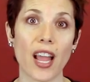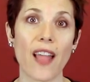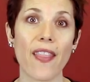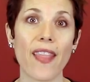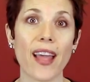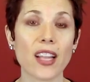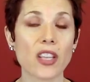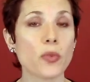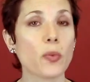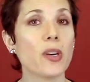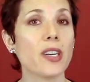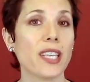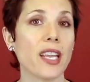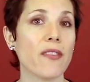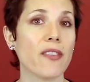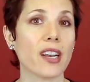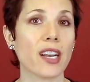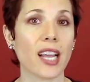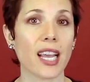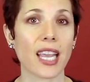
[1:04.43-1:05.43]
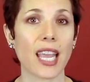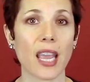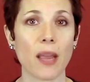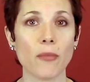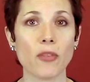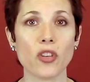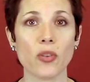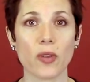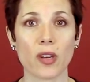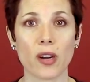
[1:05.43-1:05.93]
and that's where David and I
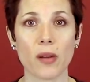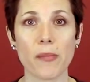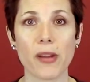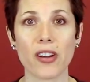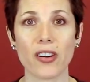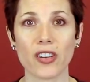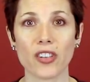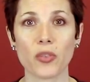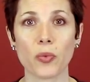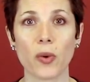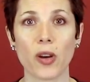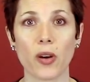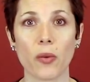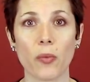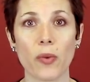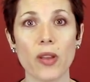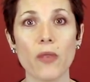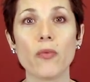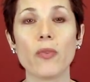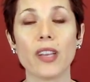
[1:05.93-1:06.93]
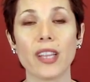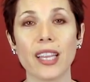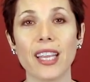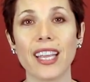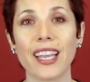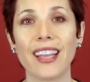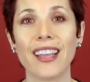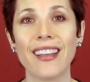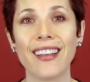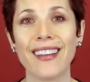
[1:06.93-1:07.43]
came to in our marriage where we
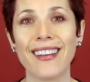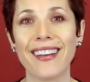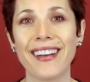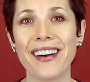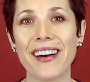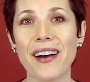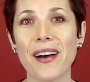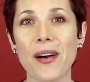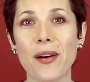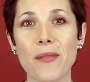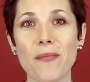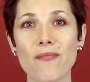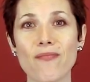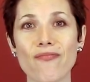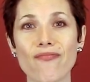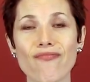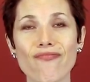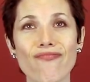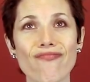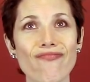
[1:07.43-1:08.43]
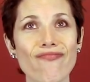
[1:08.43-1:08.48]
really um,